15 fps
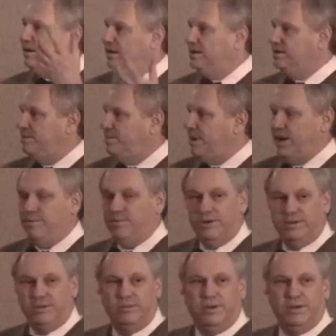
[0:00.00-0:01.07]
is the
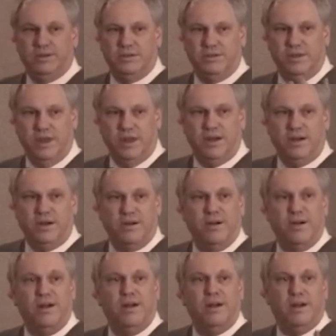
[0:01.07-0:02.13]
papers, because there
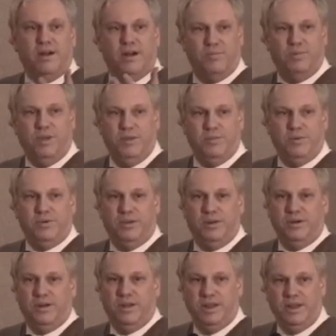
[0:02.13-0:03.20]
are people that
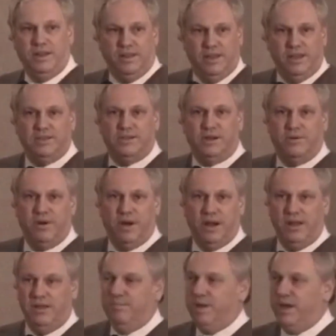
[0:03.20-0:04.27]
are getting leads
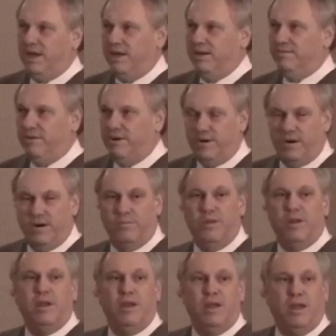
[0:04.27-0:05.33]
already, paying for
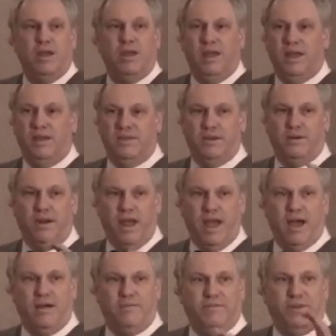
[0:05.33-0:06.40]
them, and they're
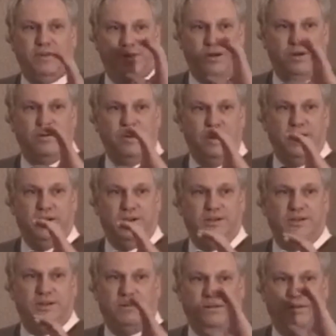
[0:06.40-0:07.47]
after their
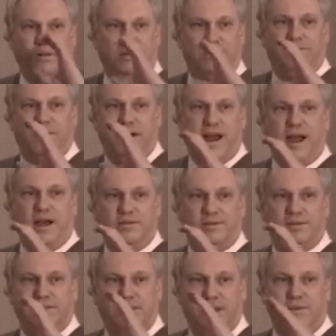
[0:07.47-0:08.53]
niche. They're looking for a
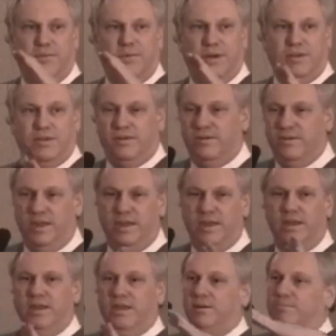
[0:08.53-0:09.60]
house that they want. They're
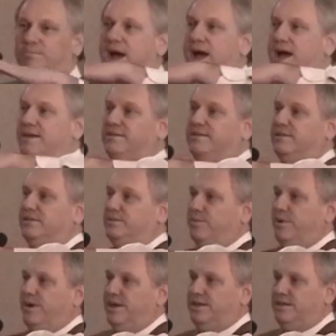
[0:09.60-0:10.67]
thinking in a box that's
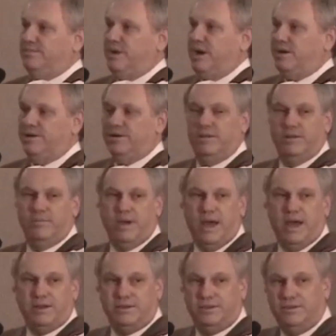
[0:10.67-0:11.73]
way smaller than the
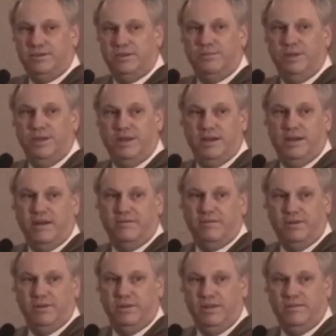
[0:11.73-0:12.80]
box you should be in
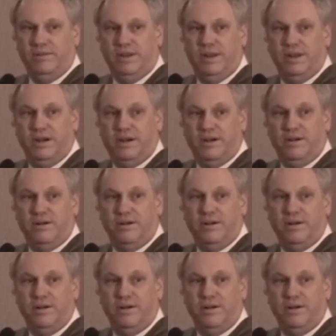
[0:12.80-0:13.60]
after you leave in here.